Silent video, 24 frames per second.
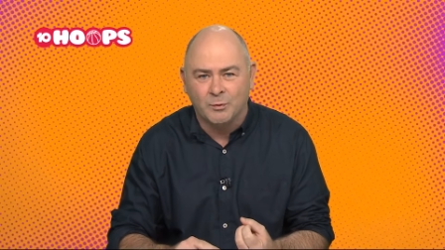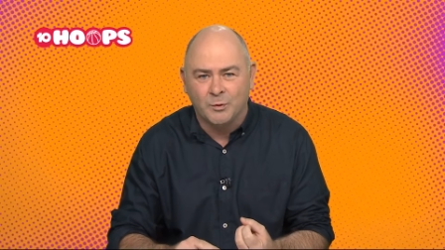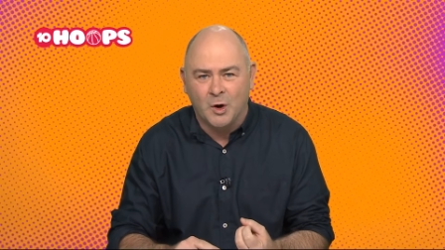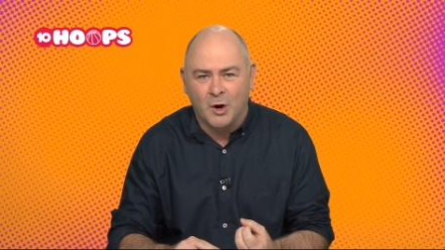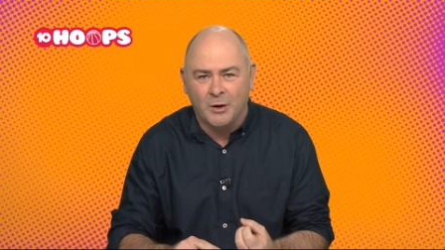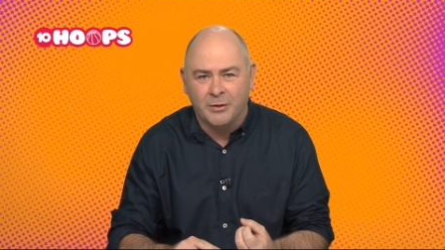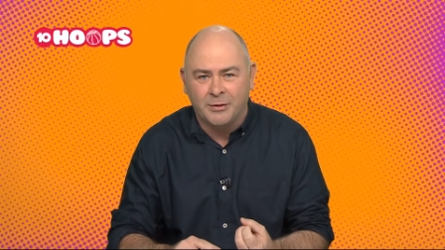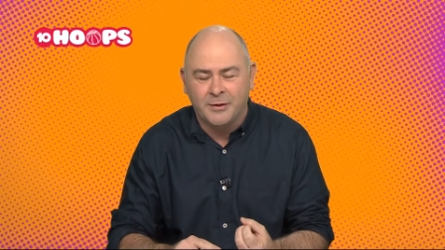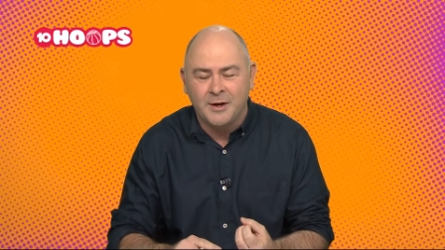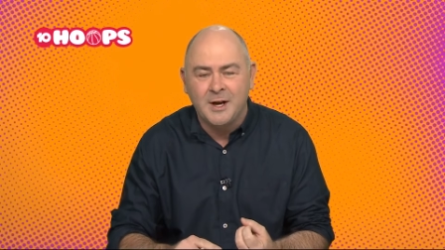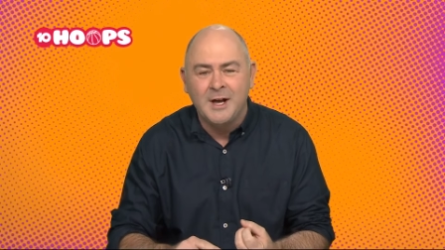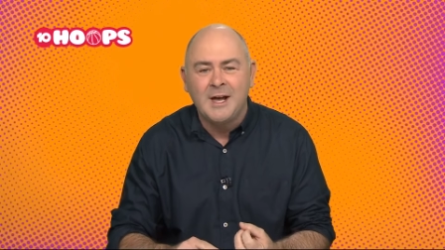
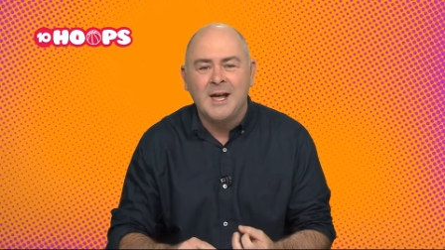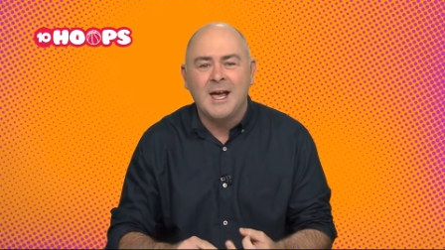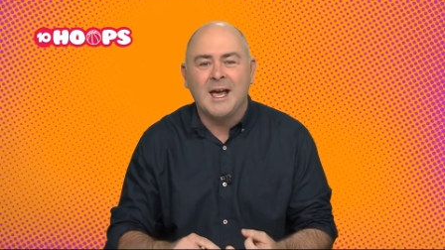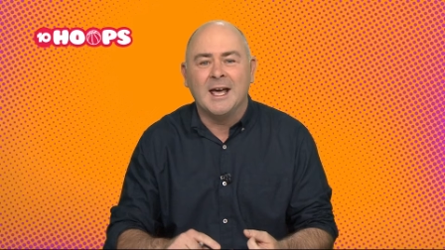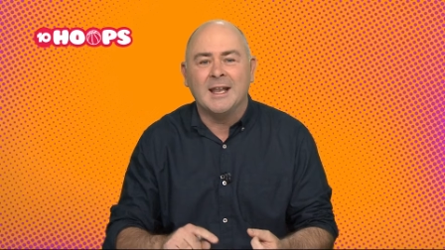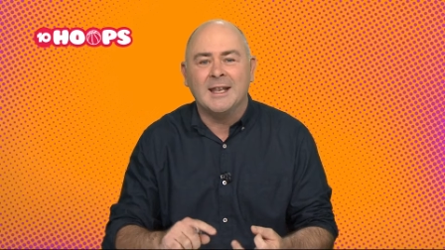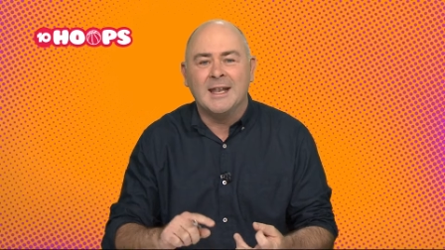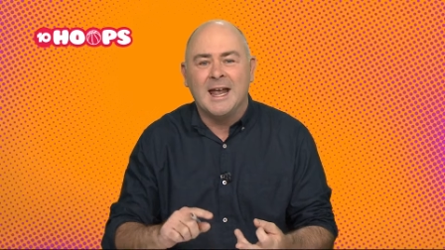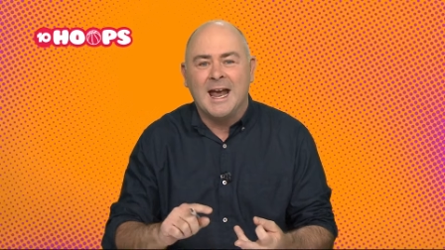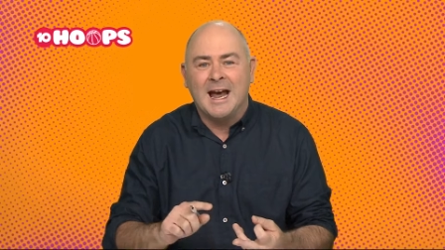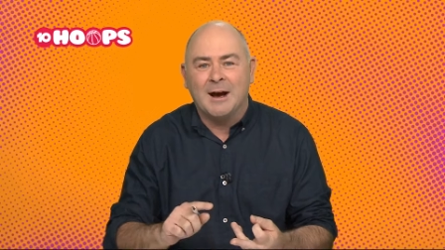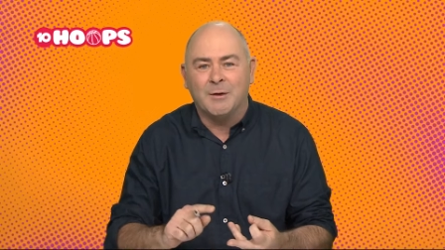Roth
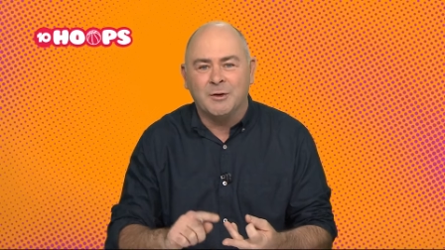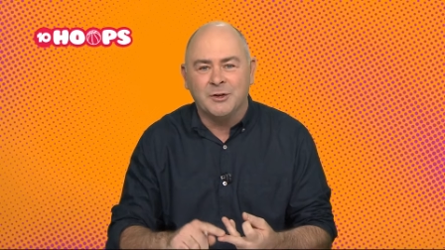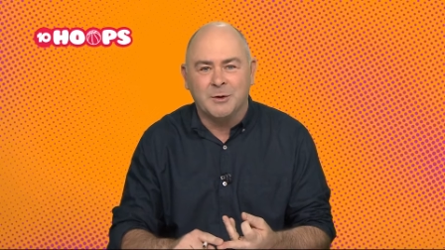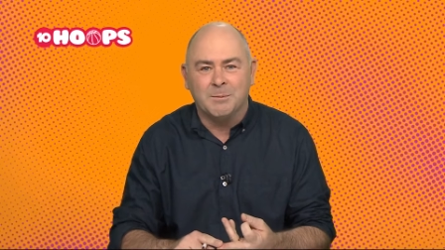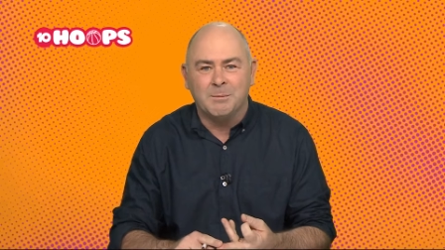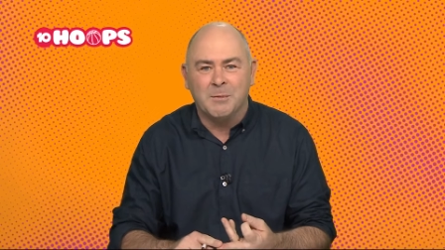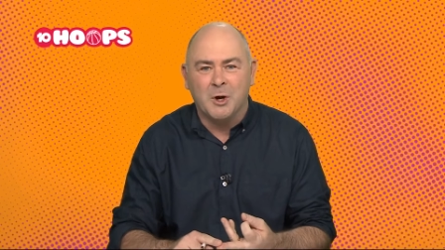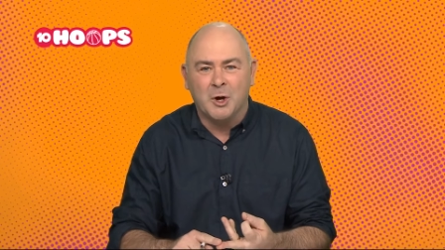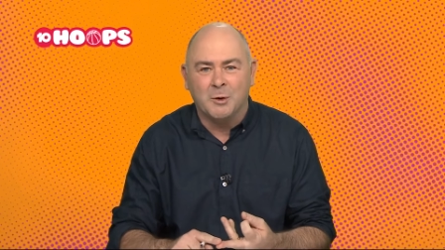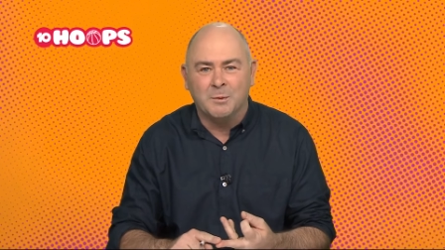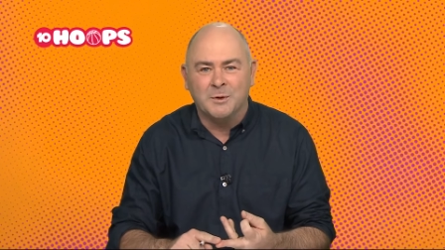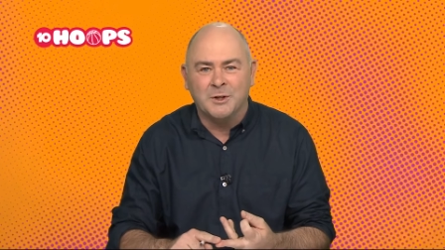and now he's
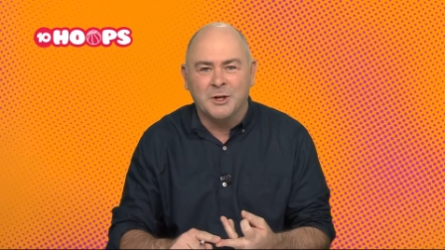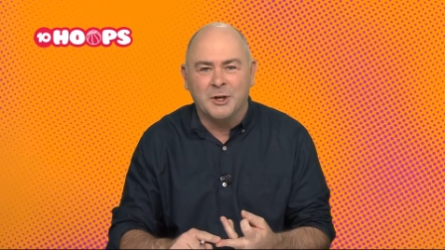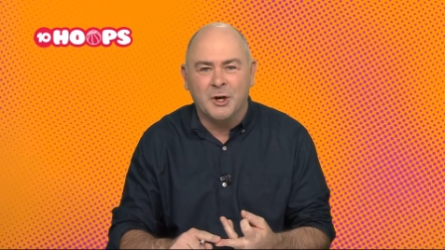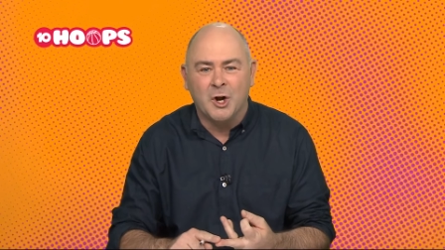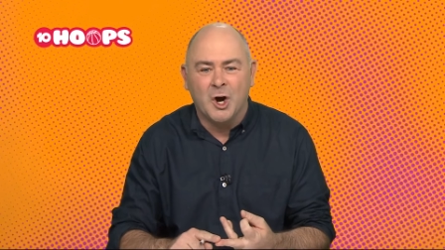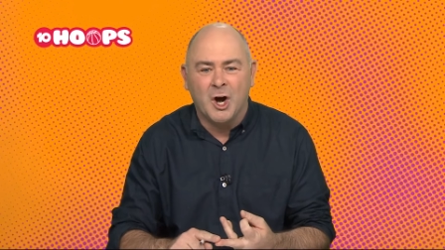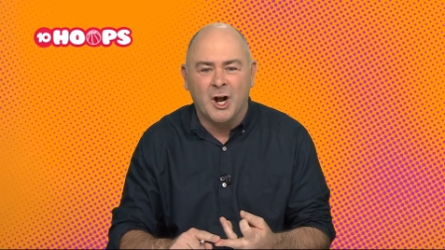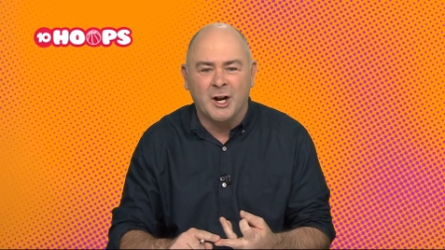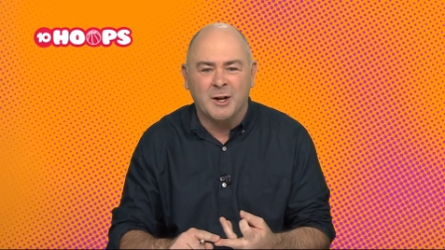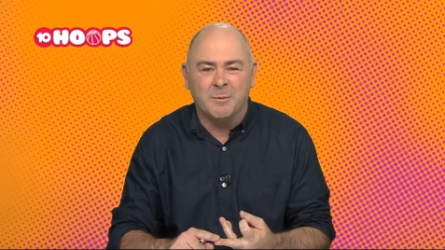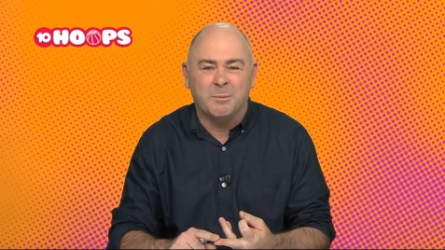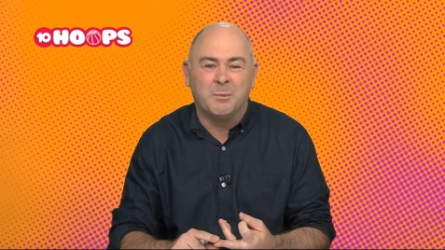at Melbourne
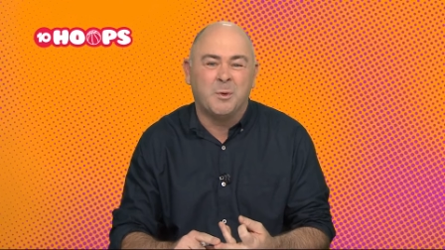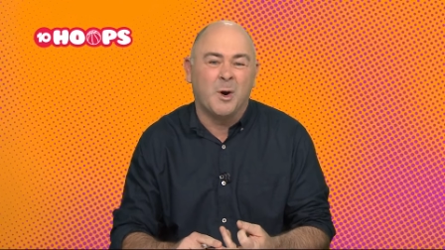United,